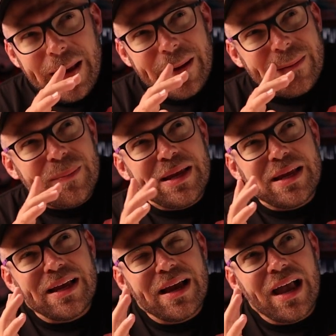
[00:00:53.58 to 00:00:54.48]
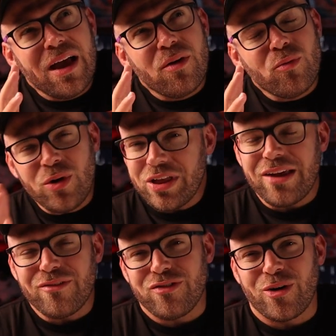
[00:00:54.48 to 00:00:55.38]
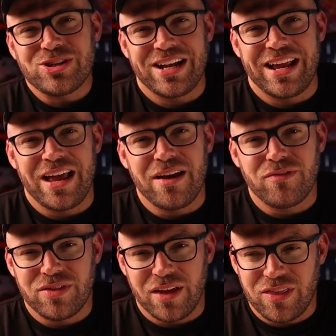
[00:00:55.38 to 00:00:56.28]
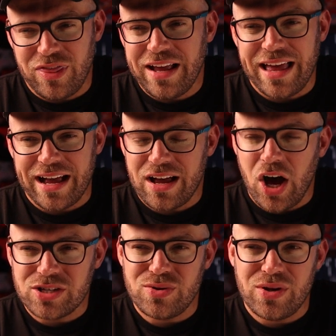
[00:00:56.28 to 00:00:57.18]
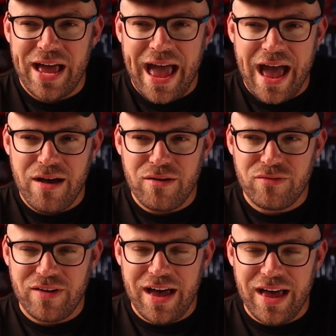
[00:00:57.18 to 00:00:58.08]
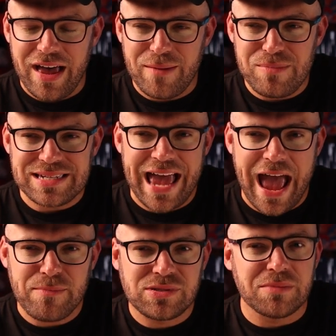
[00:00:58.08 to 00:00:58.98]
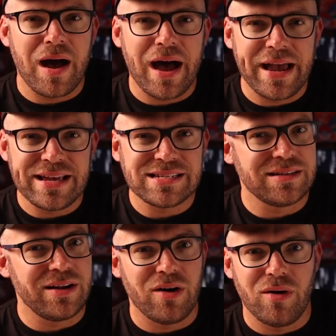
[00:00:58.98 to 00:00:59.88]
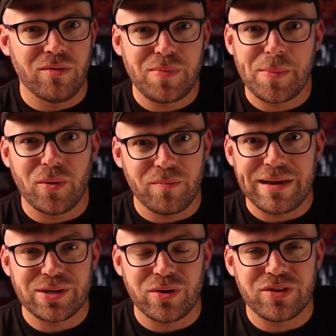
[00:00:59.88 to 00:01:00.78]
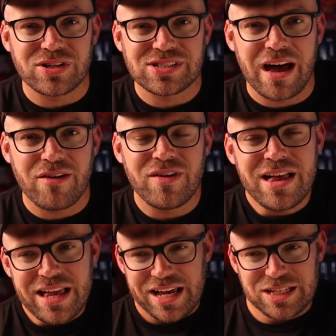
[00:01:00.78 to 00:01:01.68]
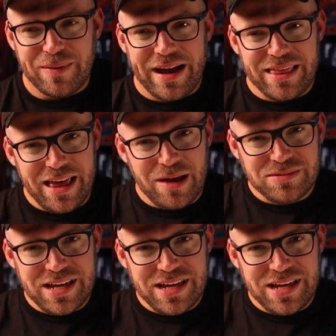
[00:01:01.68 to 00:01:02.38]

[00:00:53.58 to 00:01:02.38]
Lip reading: it would be really unfortunate if the thing that caused you to have mishaps, demise, people messing with your stuff, is by them